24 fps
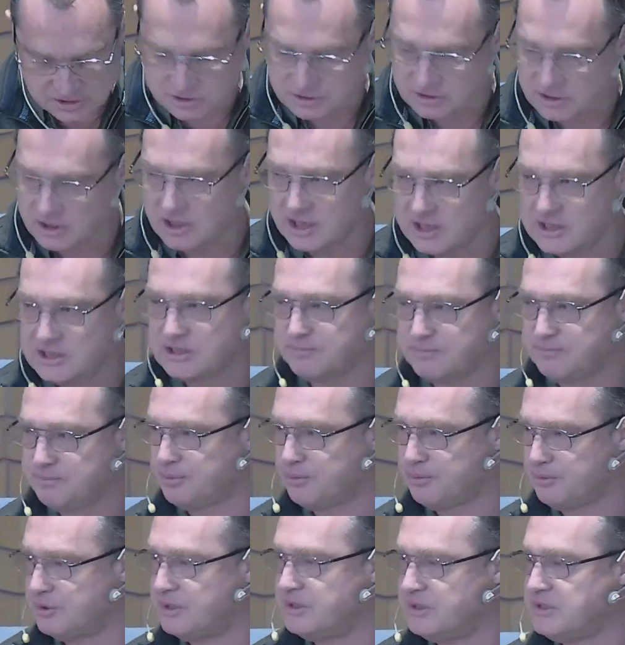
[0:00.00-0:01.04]
and
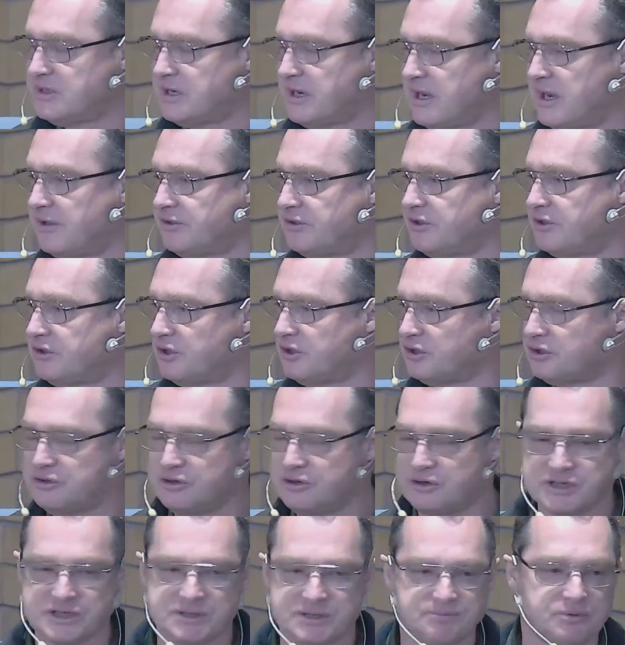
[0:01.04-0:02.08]
tried to point out that
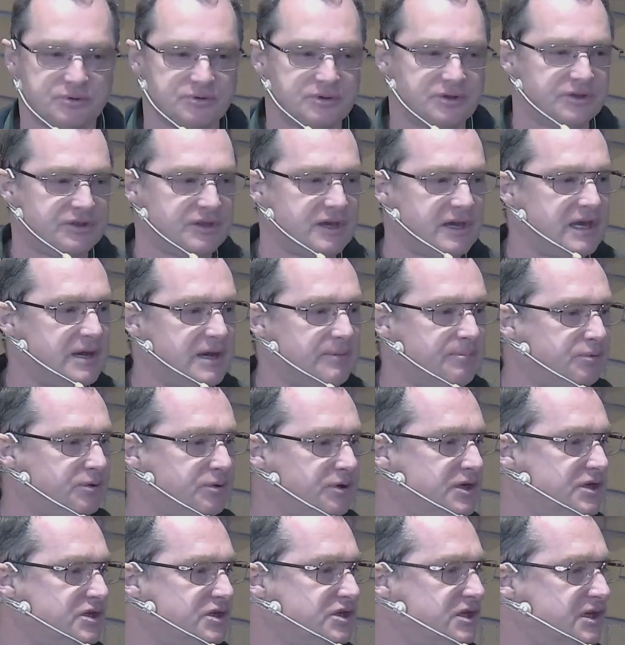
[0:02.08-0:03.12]
the gospel that they
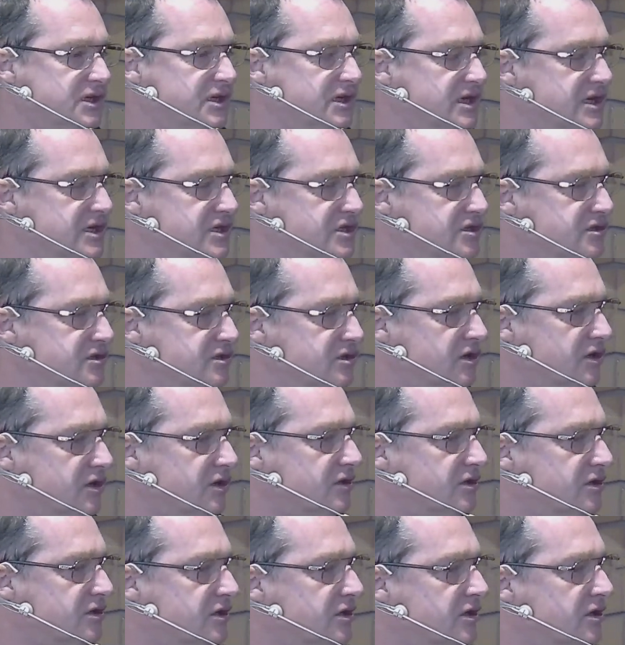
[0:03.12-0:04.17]
are preaching is
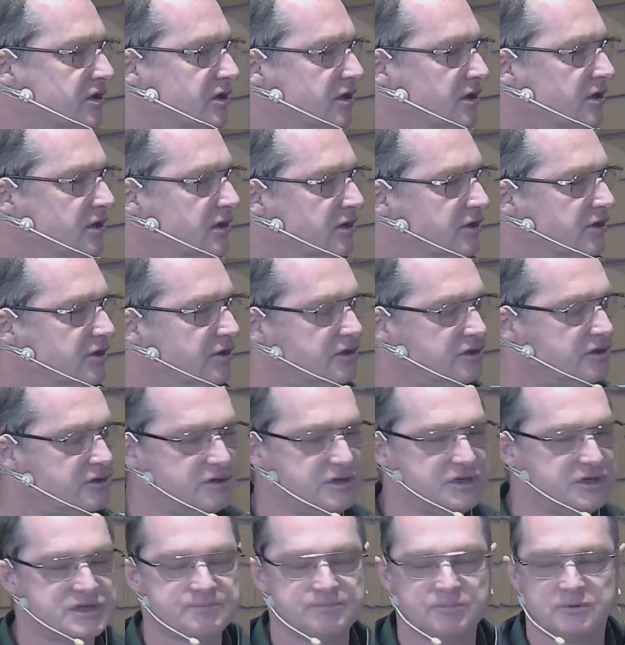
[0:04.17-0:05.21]
not
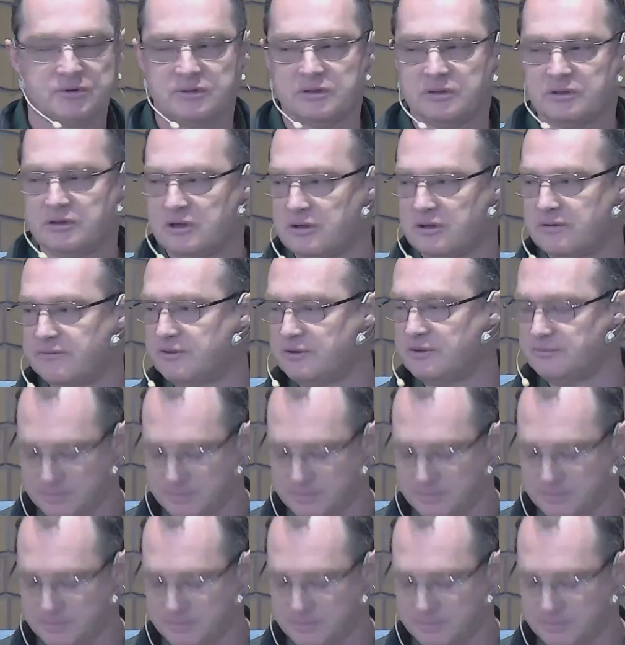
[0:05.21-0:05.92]
the gospel